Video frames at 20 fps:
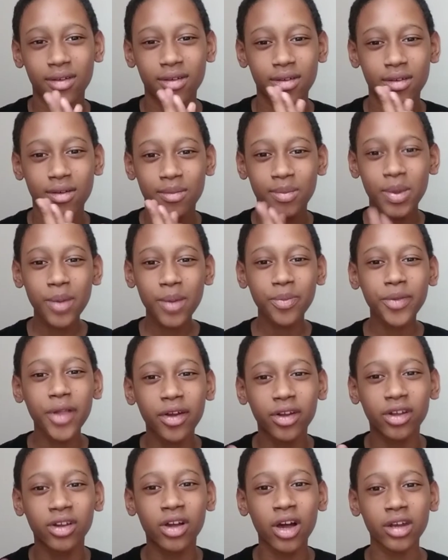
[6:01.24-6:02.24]
people
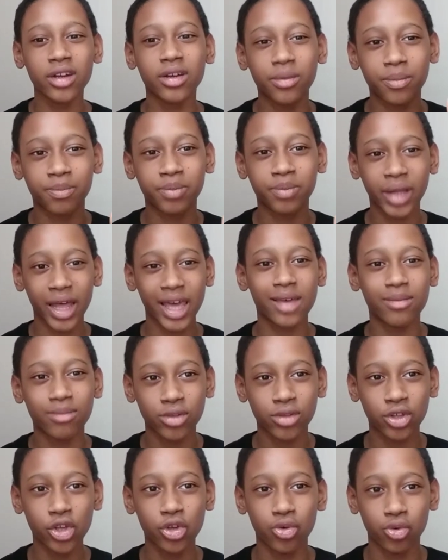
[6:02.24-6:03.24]
are gonna blame
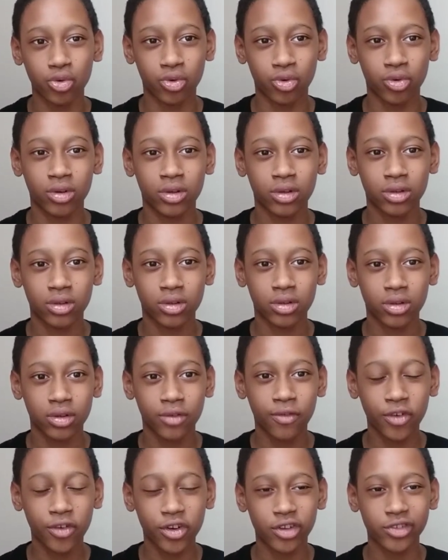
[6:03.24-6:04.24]
you
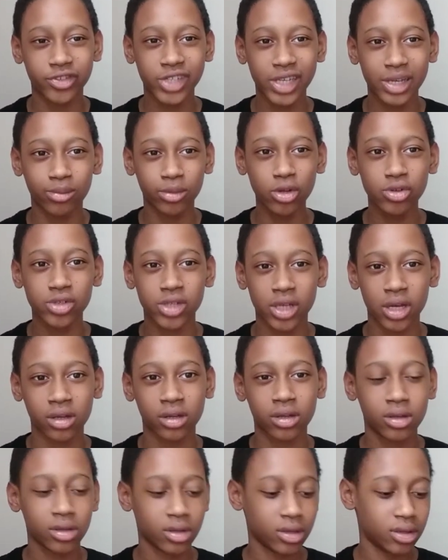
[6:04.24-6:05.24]
for your team losing.
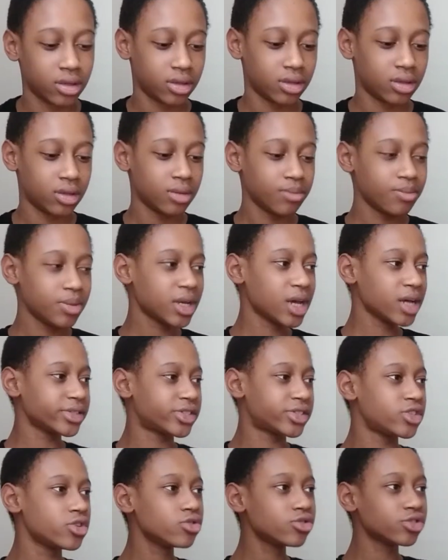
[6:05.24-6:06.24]

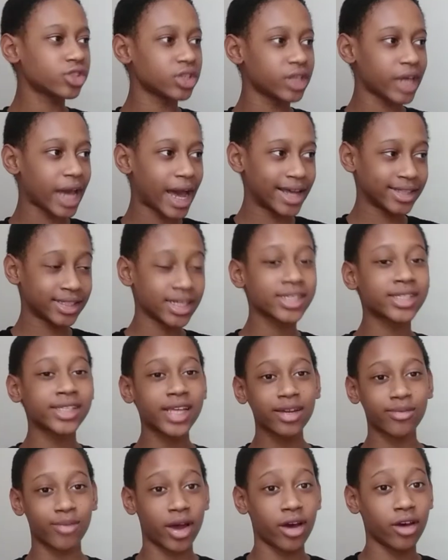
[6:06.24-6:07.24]
Because usually, as I said
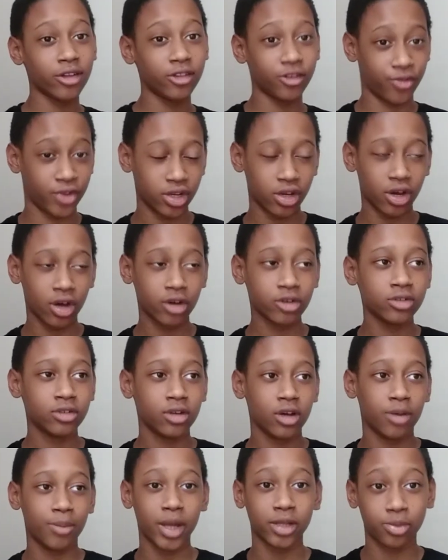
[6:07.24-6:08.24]
in my other video
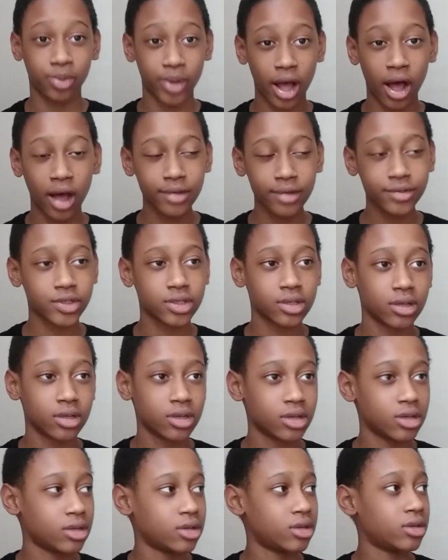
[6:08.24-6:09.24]
about the playoffs,
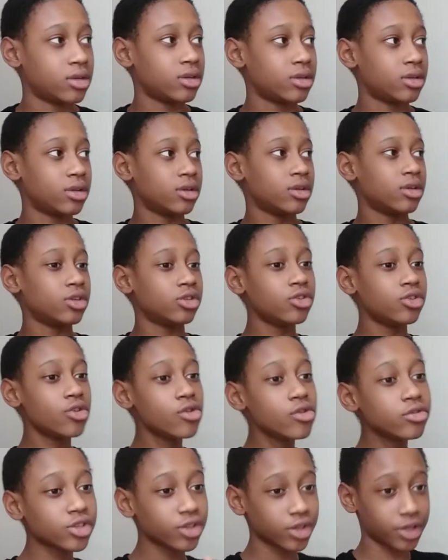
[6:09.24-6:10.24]

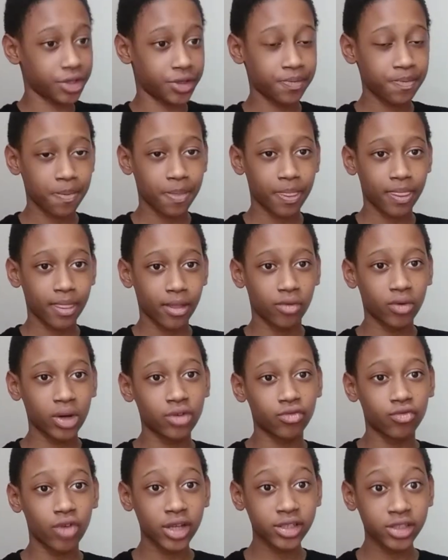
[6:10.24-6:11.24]
usually when
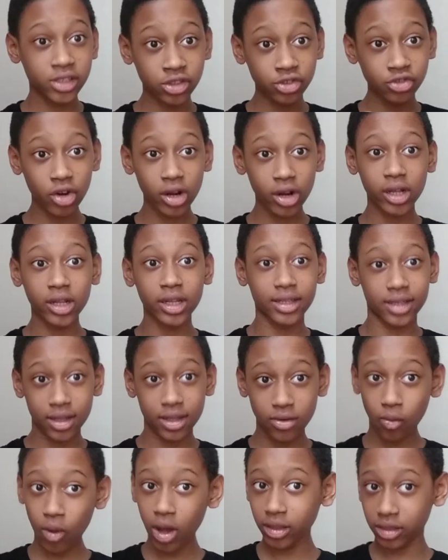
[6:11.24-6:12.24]
Russ is struggling
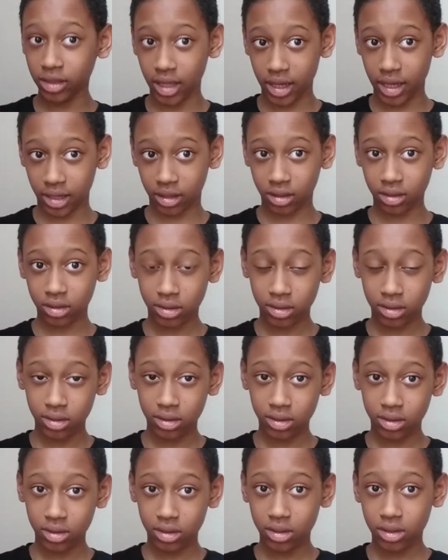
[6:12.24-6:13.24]
in one thing,
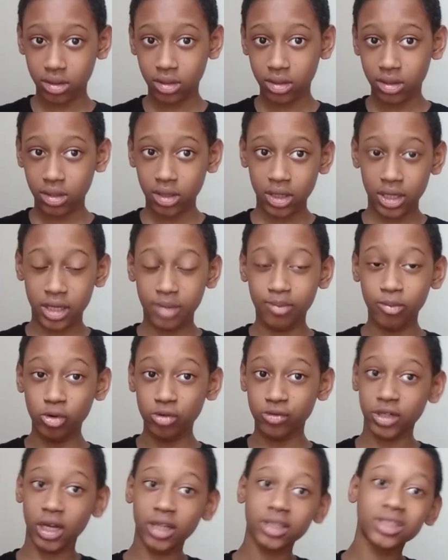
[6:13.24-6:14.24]
he
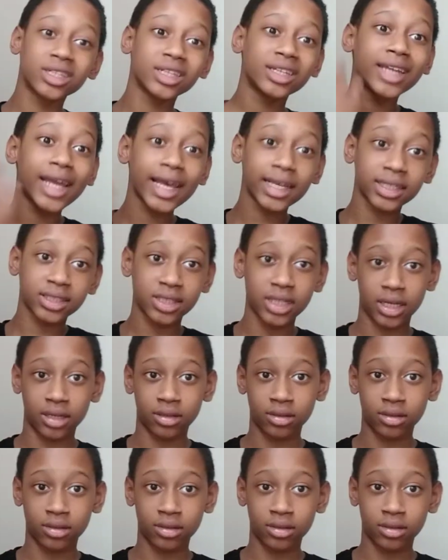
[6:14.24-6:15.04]
moves on to the next thing.